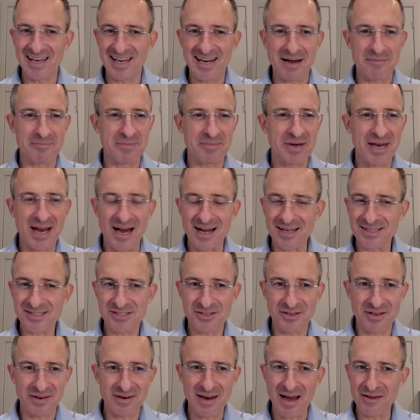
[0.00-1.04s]
And I'm
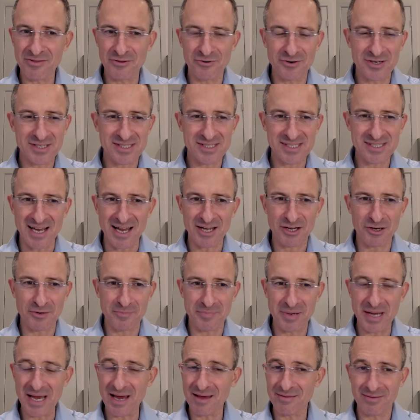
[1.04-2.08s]
neither a
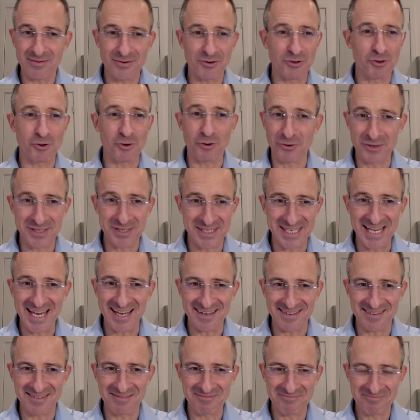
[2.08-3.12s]
psychopath nor
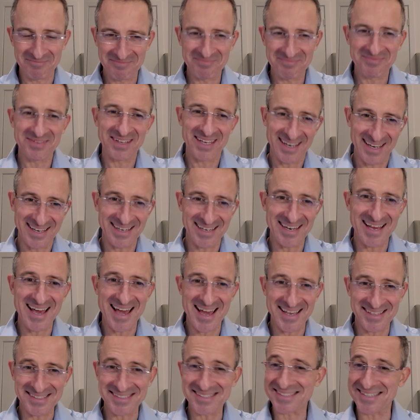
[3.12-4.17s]
dead, and
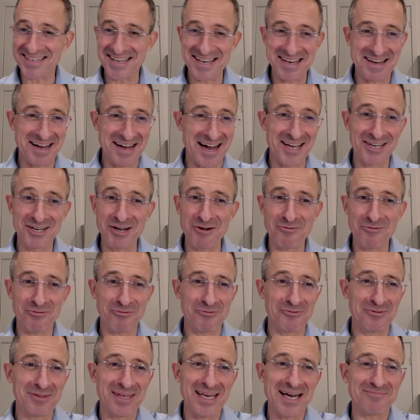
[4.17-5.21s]
hence uh, I go
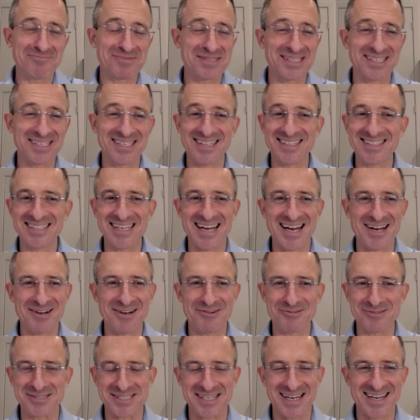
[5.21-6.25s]
through the ups and the
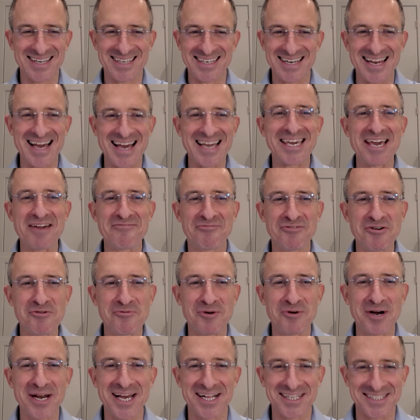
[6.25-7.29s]
downs like like
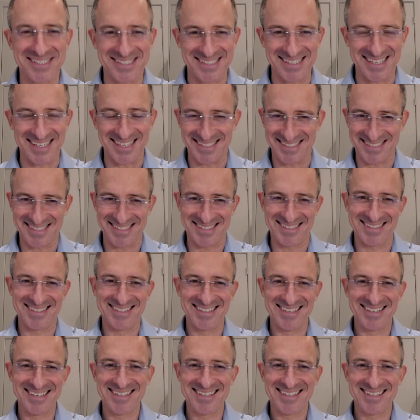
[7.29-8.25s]
everyone else does.